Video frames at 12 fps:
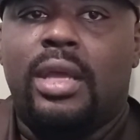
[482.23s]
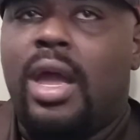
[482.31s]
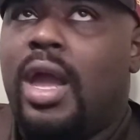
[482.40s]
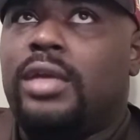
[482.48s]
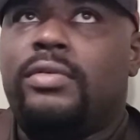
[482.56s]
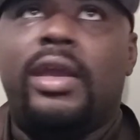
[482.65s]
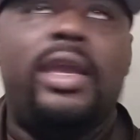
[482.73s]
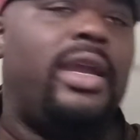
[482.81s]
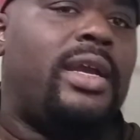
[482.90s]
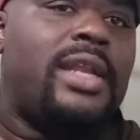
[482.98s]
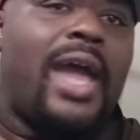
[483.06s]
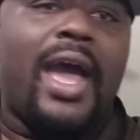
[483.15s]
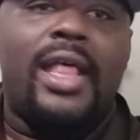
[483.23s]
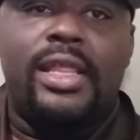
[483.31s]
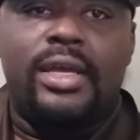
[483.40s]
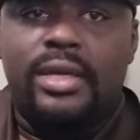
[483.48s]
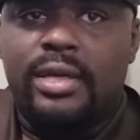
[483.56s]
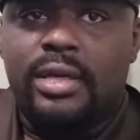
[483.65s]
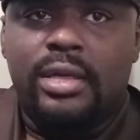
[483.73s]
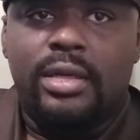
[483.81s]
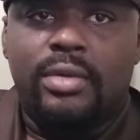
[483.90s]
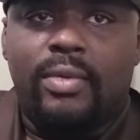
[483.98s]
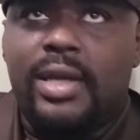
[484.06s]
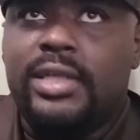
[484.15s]
Andre Iguodala,
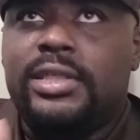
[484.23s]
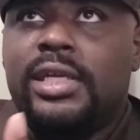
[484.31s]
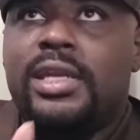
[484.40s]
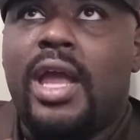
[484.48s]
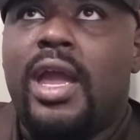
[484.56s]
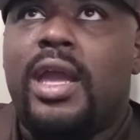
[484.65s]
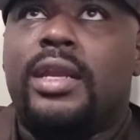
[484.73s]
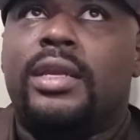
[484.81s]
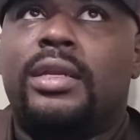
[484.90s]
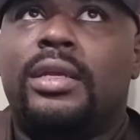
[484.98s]
what has he done?